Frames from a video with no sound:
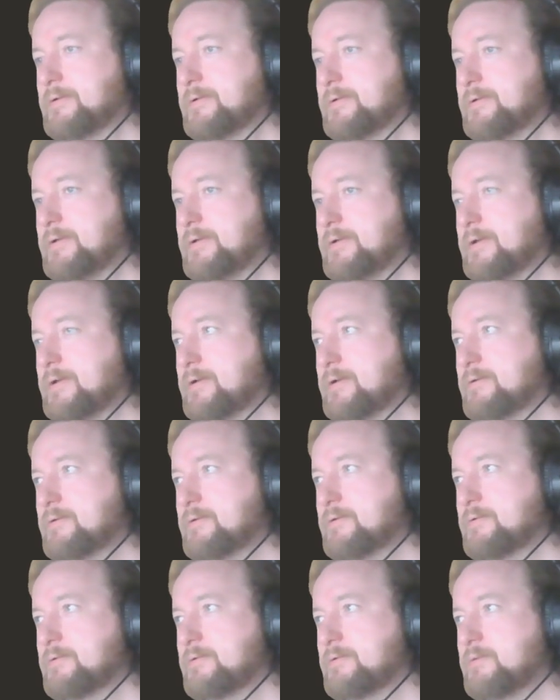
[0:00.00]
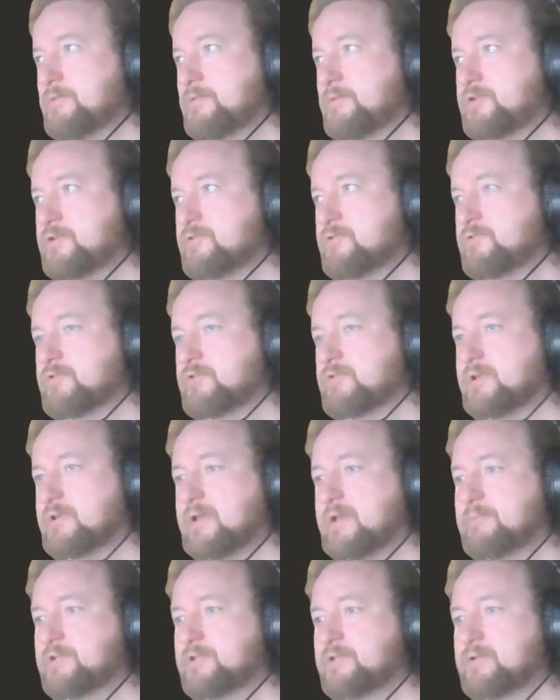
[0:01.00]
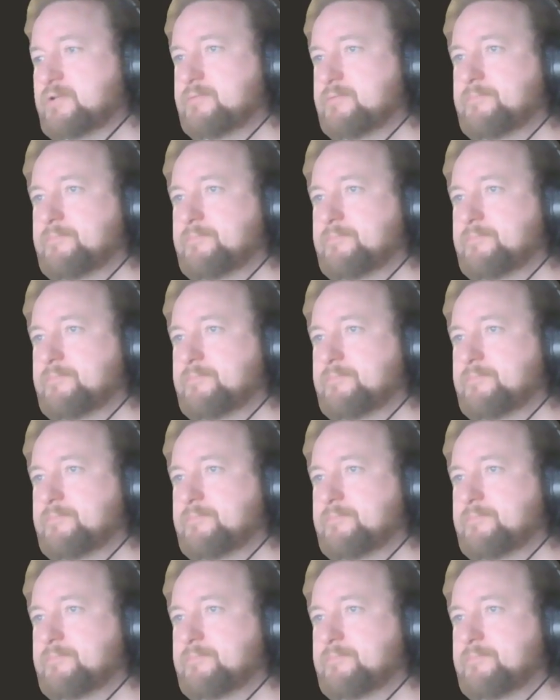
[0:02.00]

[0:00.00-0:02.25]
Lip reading: Yeah, their position's just collapsing.